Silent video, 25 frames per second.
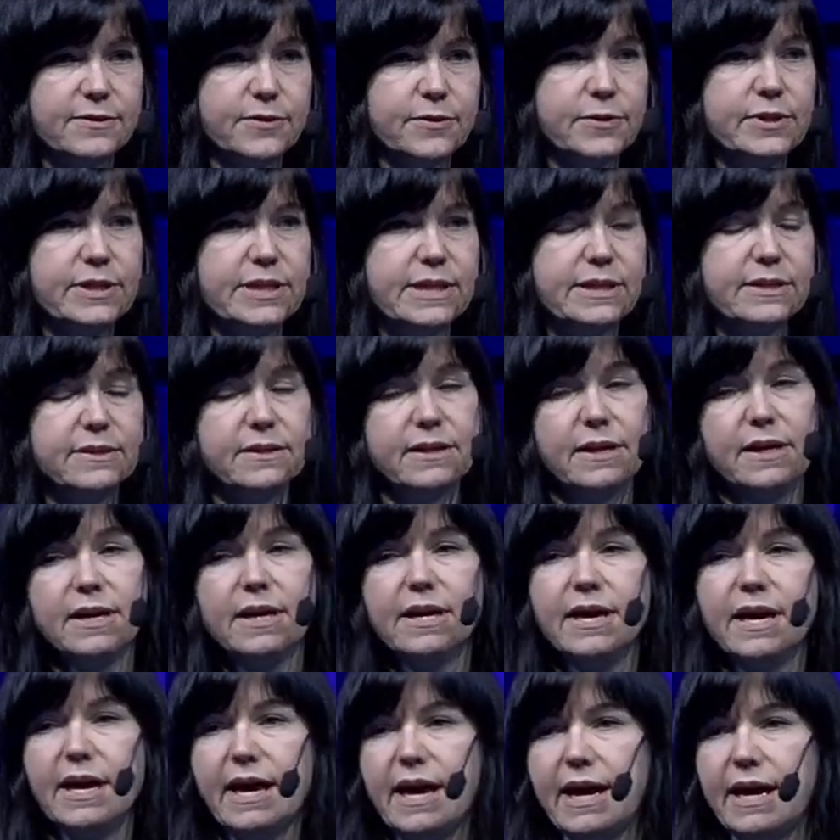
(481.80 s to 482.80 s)
learning
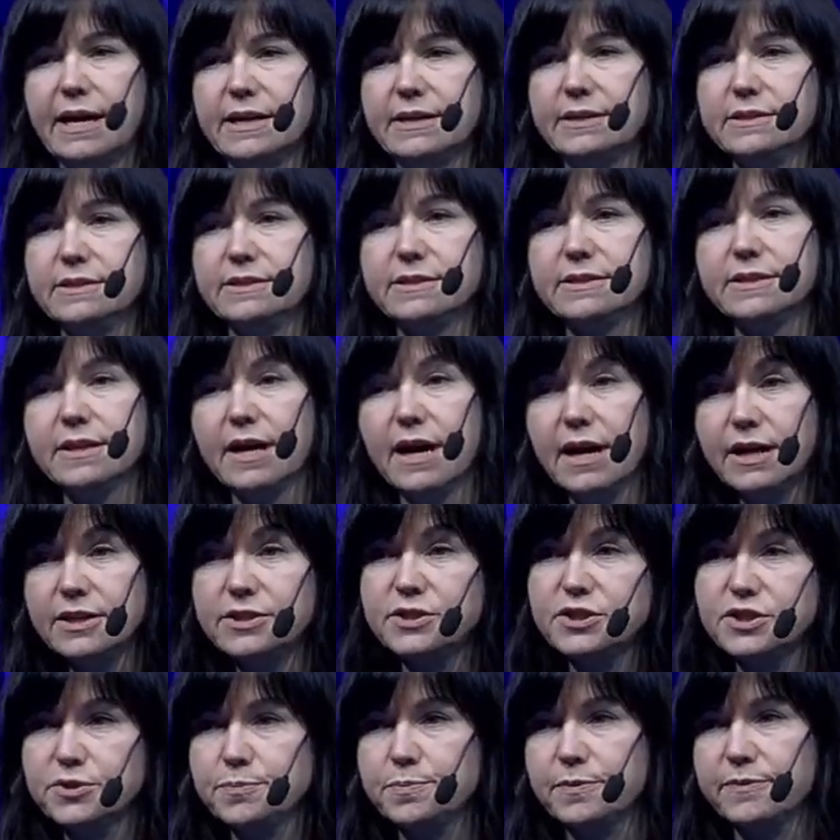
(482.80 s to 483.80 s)
and
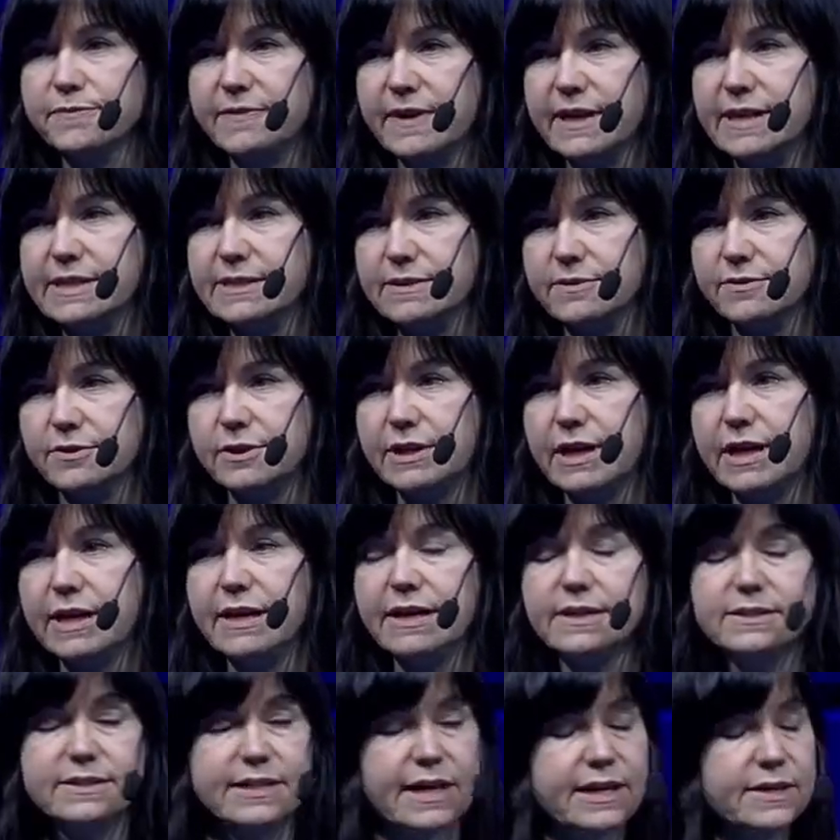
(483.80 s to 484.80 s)
unsupervised
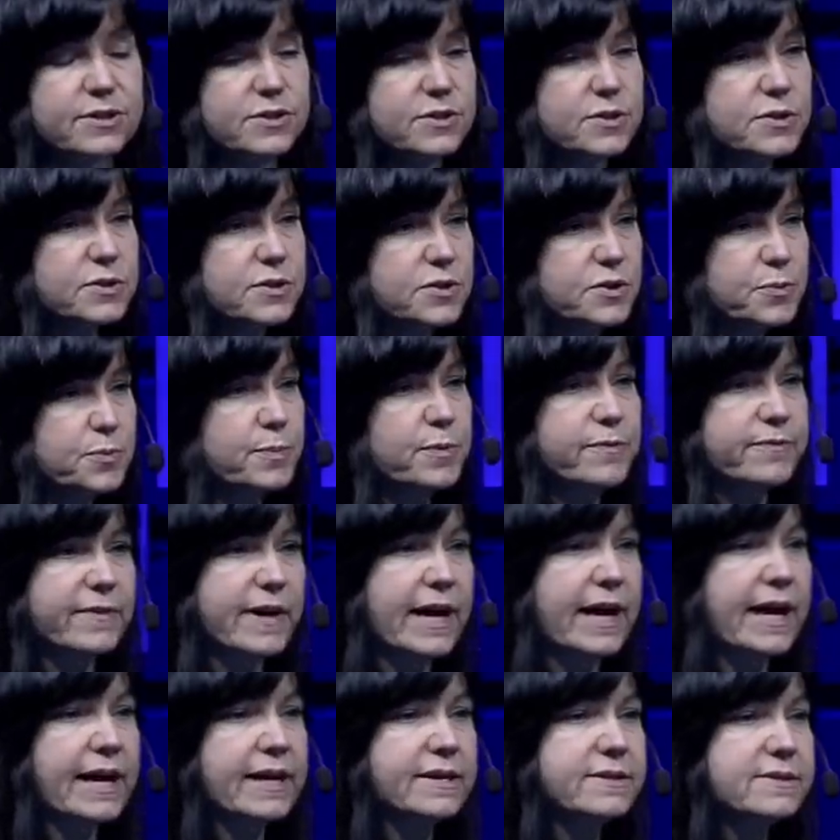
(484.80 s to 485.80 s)
learning is that
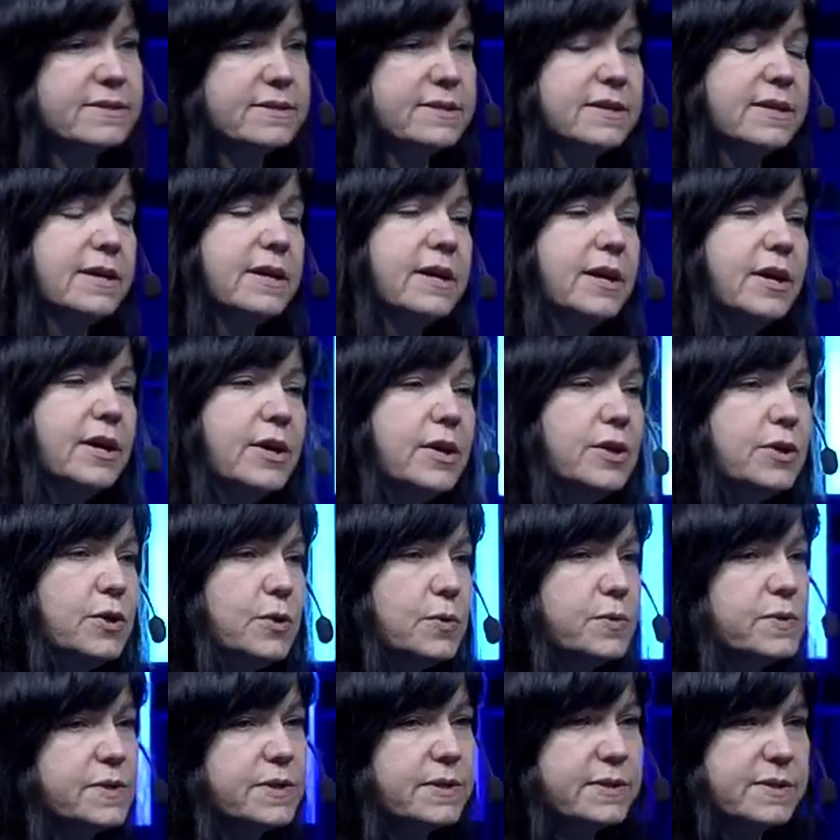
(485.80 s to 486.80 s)
supervised
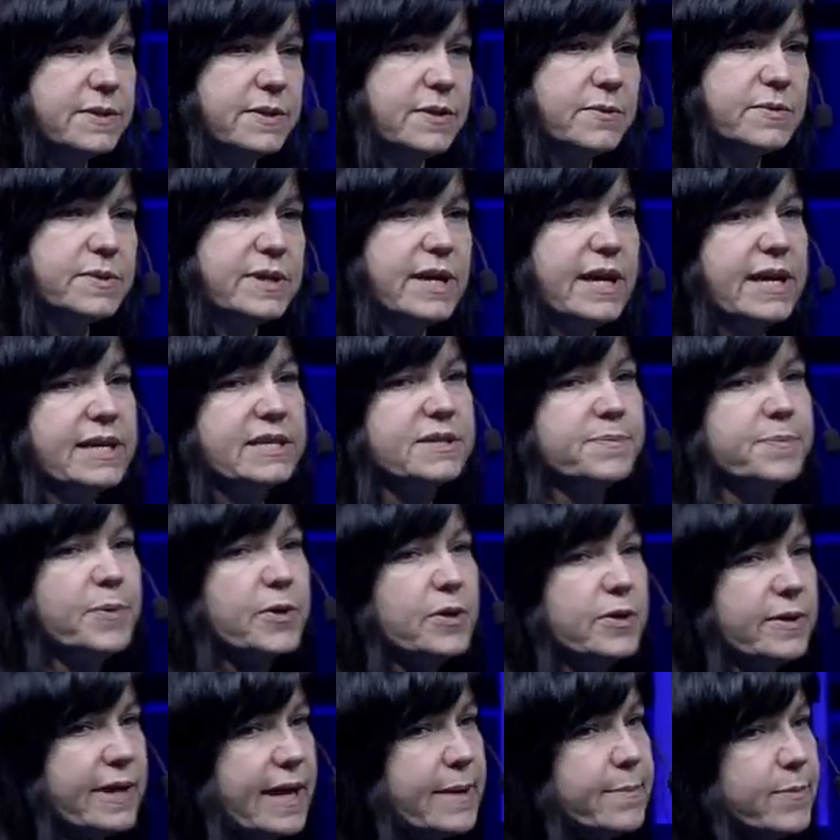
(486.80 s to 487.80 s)
uses those
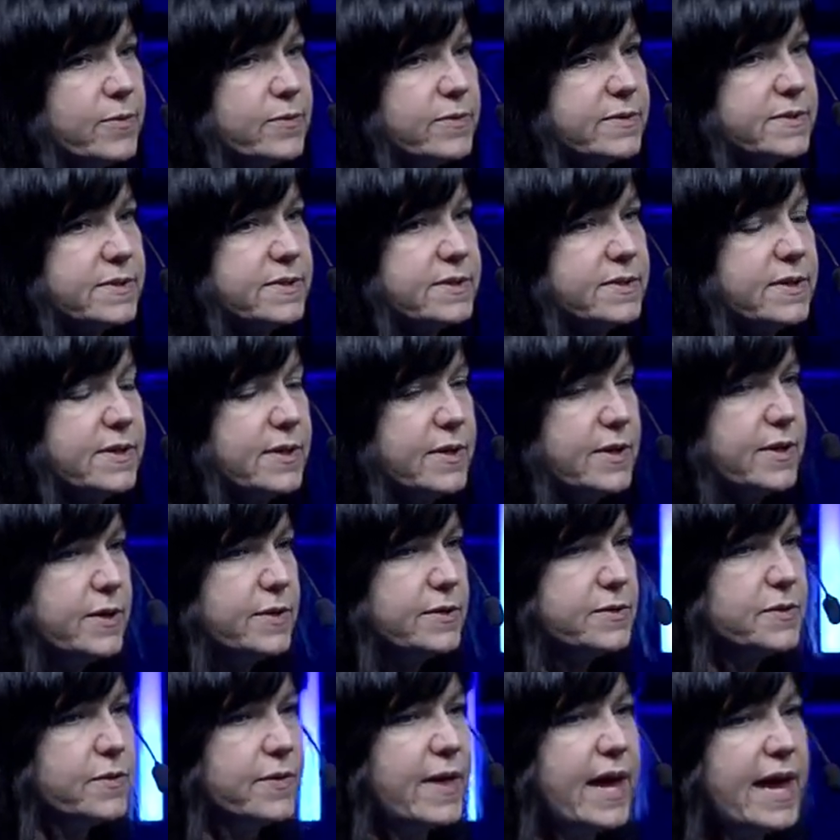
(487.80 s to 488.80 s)
expert labels.
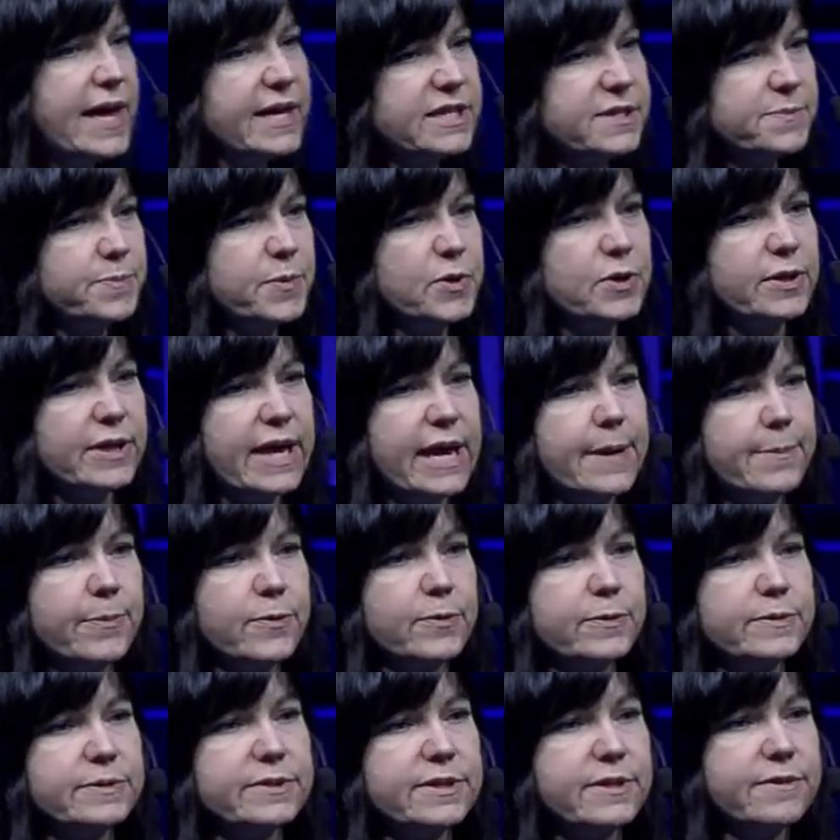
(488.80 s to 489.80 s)
So the expert
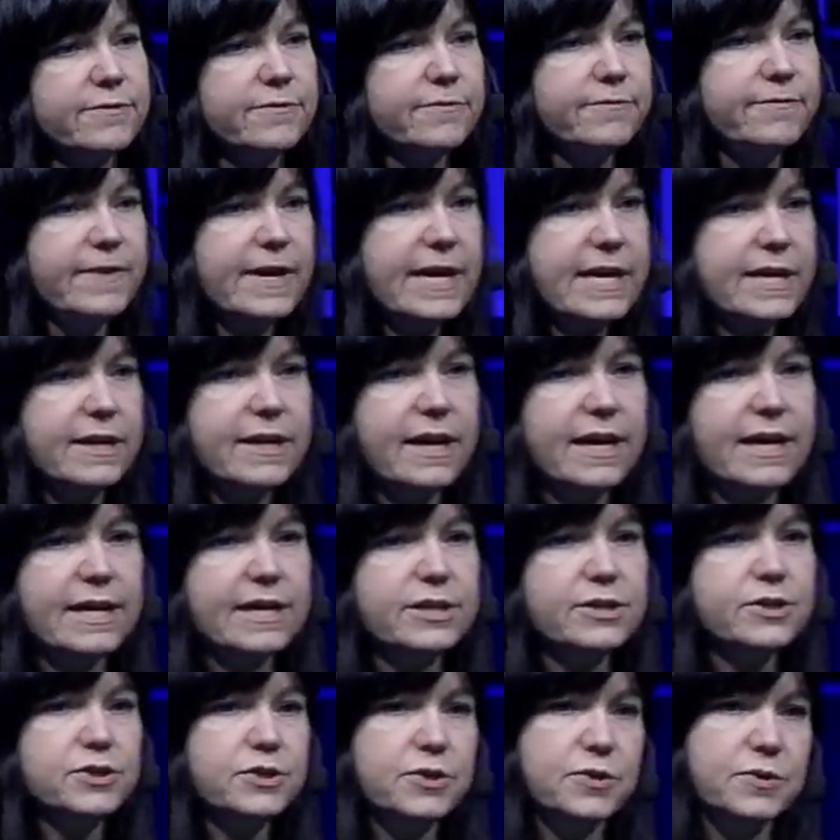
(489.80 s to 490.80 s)
labels feed
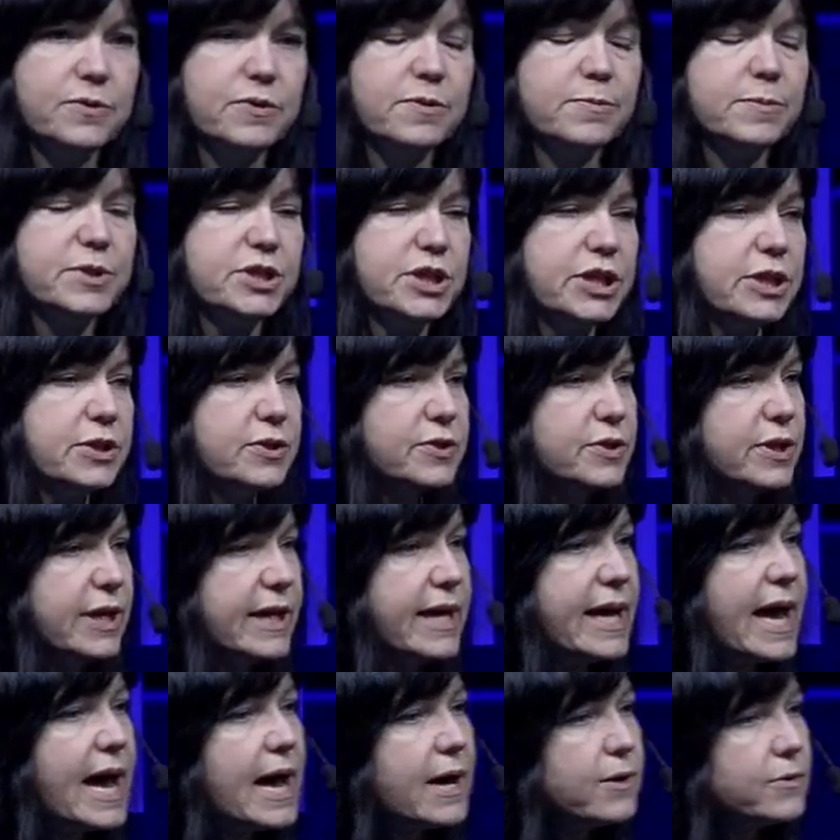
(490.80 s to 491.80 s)
into the machine
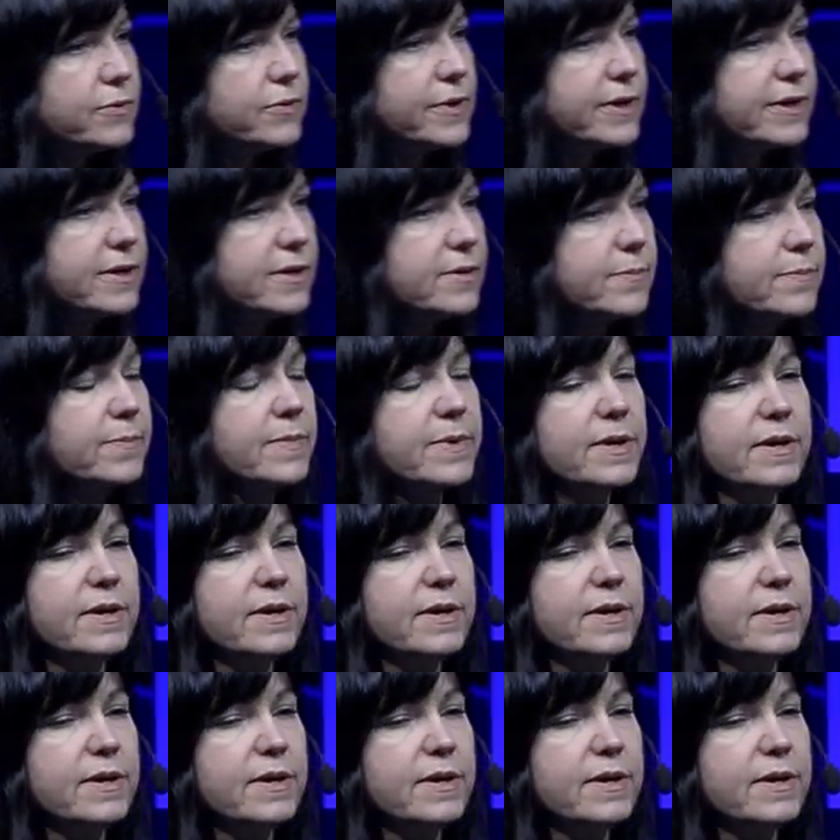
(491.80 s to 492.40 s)
learning algorithm.